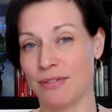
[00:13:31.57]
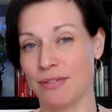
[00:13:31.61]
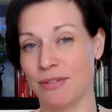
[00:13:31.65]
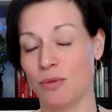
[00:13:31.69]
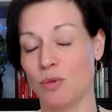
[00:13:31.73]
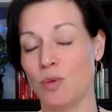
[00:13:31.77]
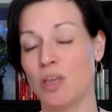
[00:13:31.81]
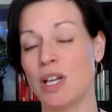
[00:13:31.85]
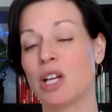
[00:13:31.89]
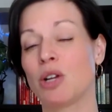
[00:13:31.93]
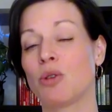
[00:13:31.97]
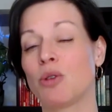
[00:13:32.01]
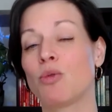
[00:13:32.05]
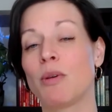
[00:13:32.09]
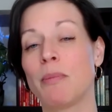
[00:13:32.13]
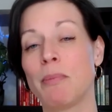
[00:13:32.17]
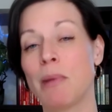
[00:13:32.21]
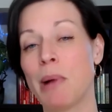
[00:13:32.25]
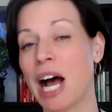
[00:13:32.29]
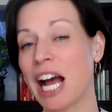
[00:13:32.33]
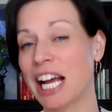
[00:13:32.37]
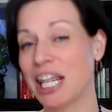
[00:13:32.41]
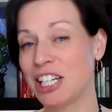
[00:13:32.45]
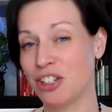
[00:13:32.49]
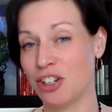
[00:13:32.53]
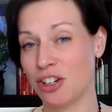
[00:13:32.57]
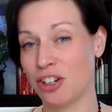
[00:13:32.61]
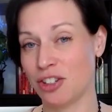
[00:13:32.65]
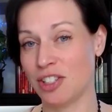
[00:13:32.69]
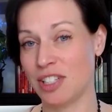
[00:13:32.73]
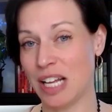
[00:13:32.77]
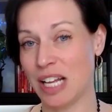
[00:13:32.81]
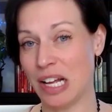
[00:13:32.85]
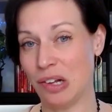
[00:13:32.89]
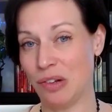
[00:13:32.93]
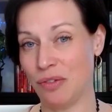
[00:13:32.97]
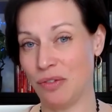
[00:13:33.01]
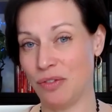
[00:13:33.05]
We can remind
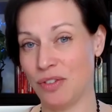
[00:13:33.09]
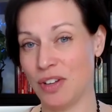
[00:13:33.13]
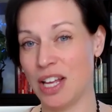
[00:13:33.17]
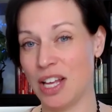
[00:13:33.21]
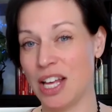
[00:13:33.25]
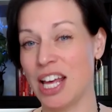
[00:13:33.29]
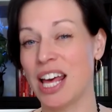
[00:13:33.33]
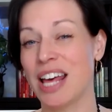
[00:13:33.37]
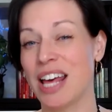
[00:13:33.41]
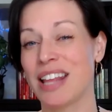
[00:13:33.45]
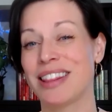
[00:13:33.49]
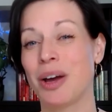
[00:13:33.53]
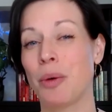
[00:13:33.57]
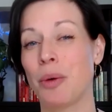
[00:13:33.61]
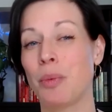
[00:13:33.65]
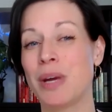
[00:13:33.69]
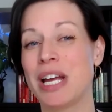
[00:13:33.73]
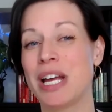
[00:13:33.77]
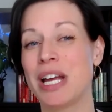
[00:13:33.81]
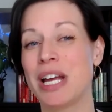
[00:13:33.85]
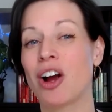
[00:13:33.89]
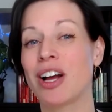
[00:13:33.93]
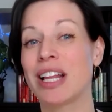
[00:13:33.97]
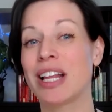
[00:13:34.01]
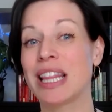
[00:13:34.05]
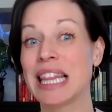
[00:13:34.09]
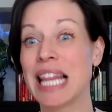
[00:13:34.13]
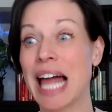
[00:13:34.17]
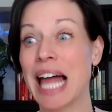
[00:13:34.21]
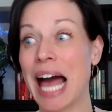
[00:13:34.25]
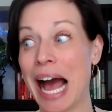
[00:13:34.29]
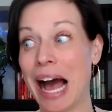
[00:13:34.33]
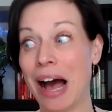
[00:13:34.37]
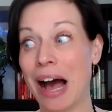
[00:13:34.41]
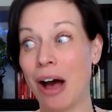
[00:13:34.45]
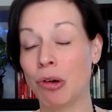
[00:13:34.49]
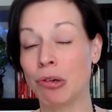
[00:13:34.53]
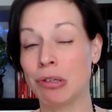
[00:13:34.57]
ourselves that we are
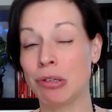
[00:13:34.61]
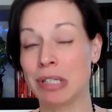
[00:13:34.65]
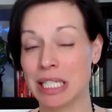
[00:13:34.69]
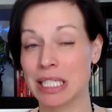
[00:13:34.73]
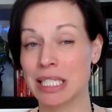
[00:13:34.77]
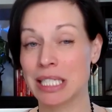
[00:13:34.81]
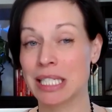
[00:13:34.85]
allowed